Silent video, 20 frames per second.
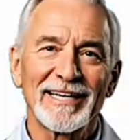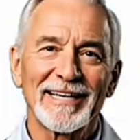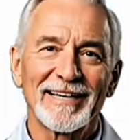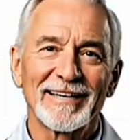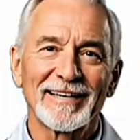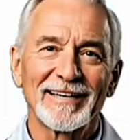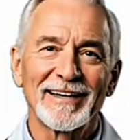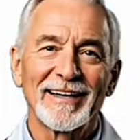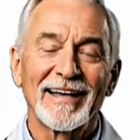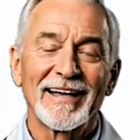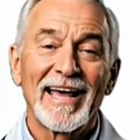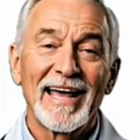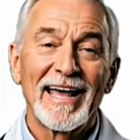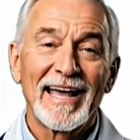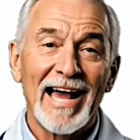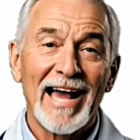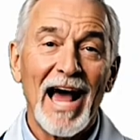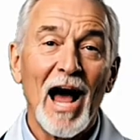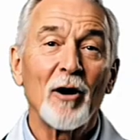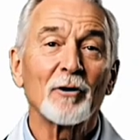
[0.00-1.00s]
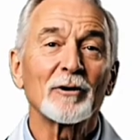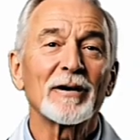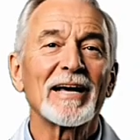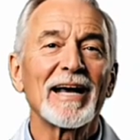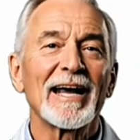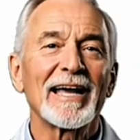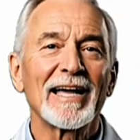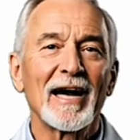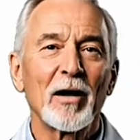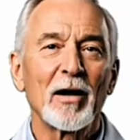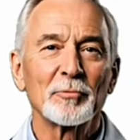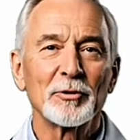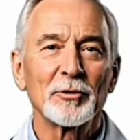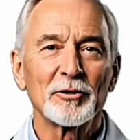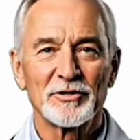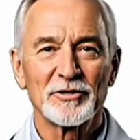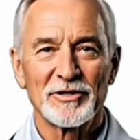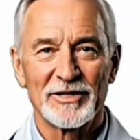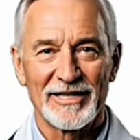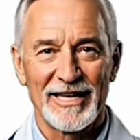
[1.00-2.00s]
strengthens your deep neck
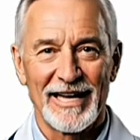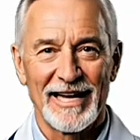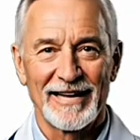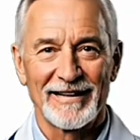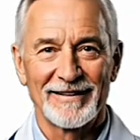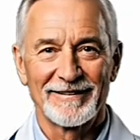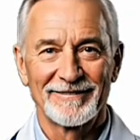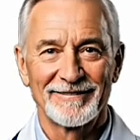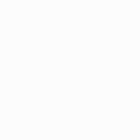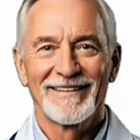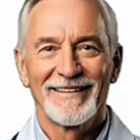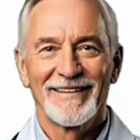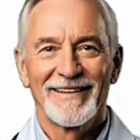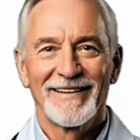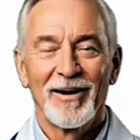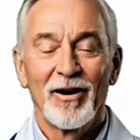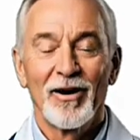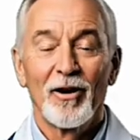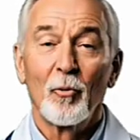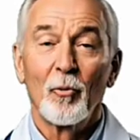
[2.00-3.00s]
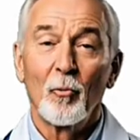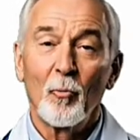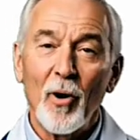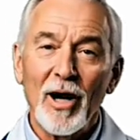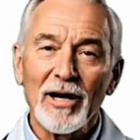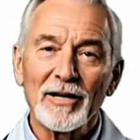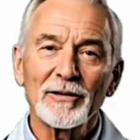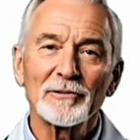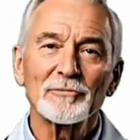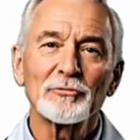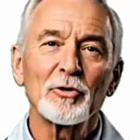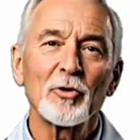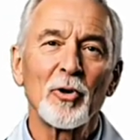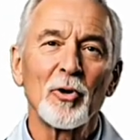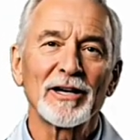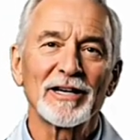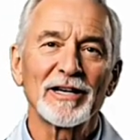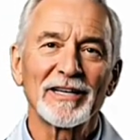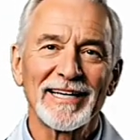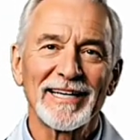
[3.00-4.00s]
muscles, the ones that hold your head
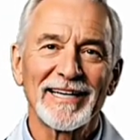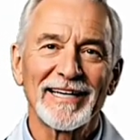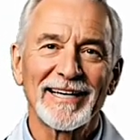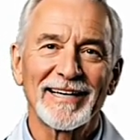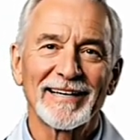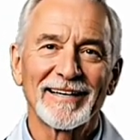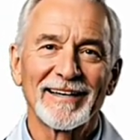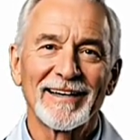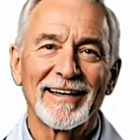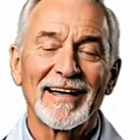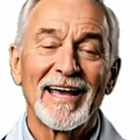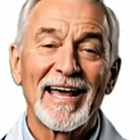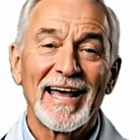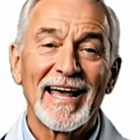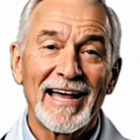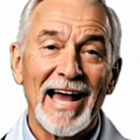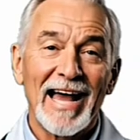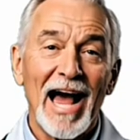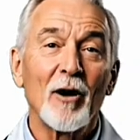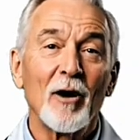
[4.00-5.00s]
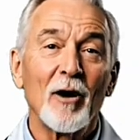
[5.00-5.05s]
properly above your shoulders.